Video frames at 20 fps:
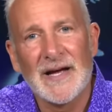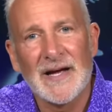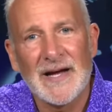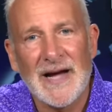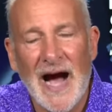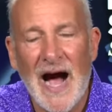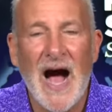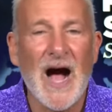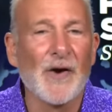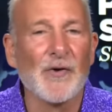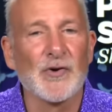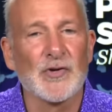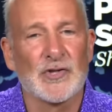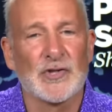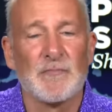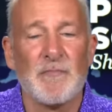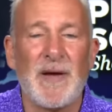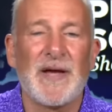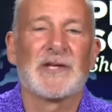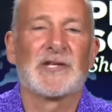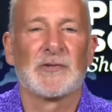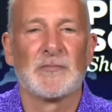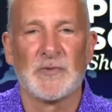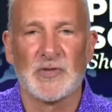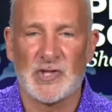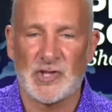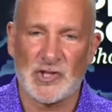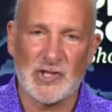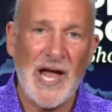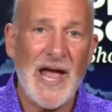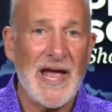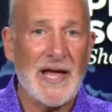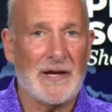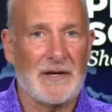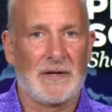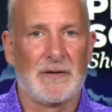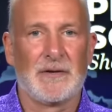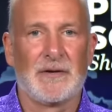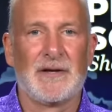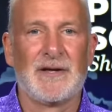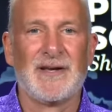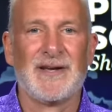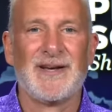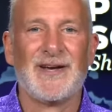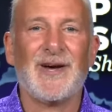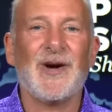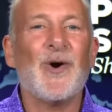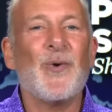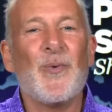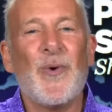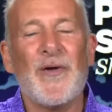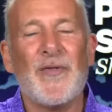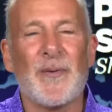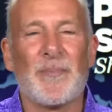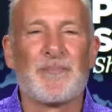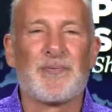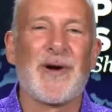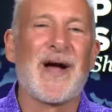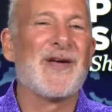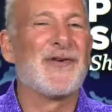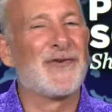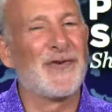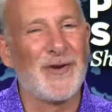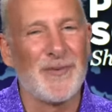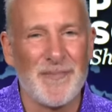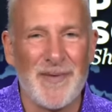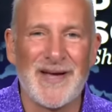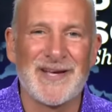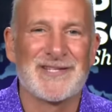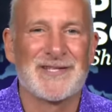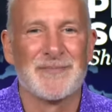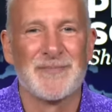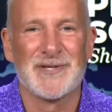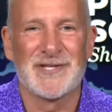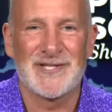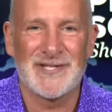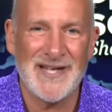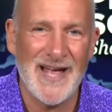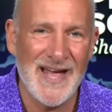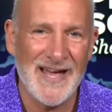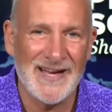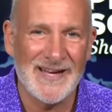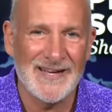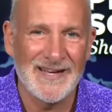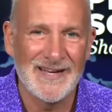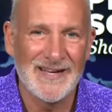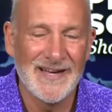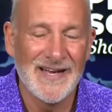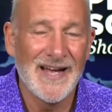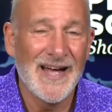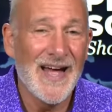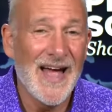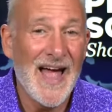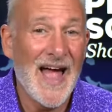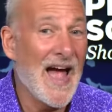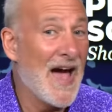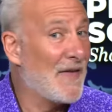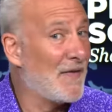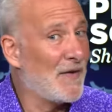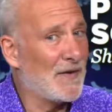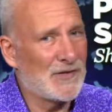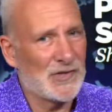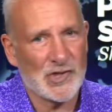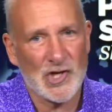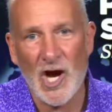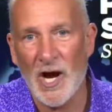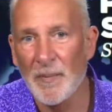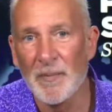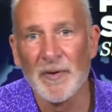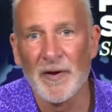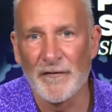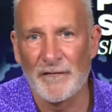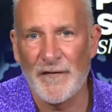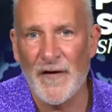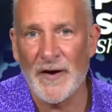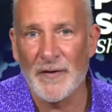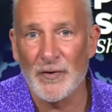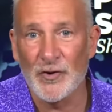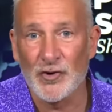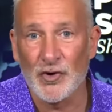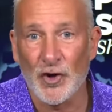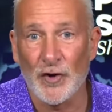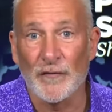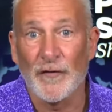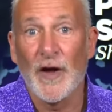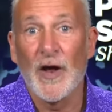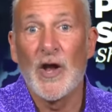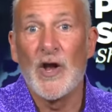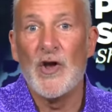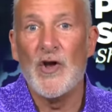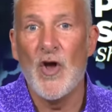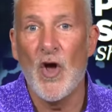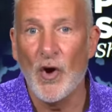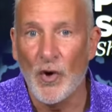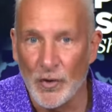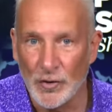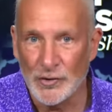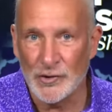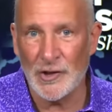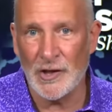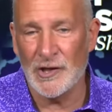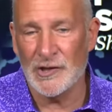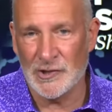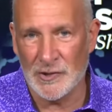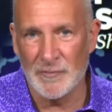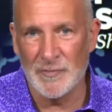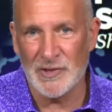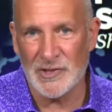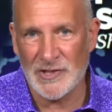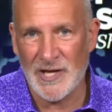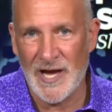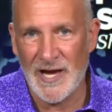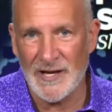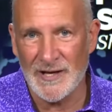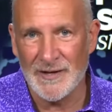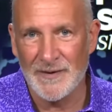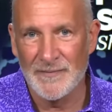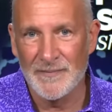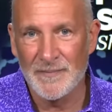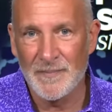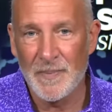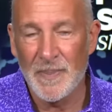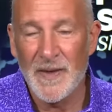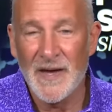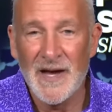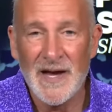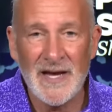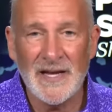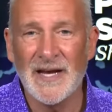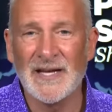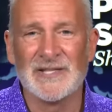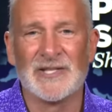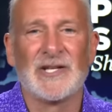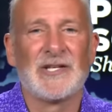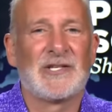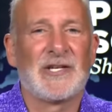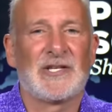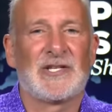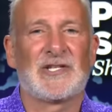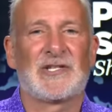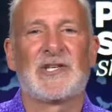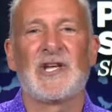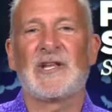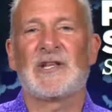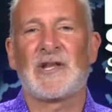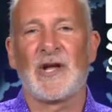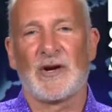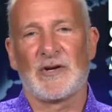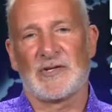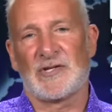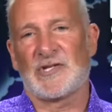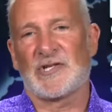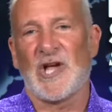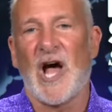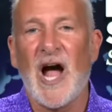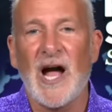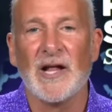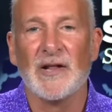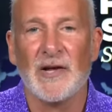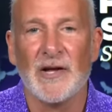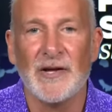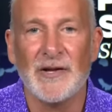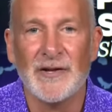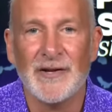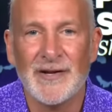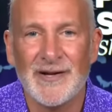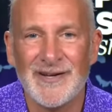Congress makes a mistake, when the president makes a mistake, and the chairman of the Federal Reserve knows it's a mistake, he doesn't just sit there silent.